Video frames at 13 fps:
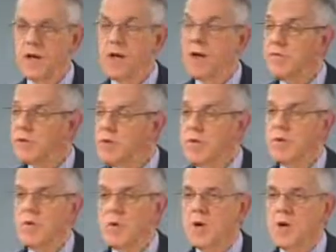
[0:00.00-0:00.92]
Every time
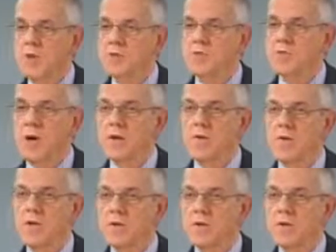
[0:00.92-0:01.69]
it rains, you've gotten rid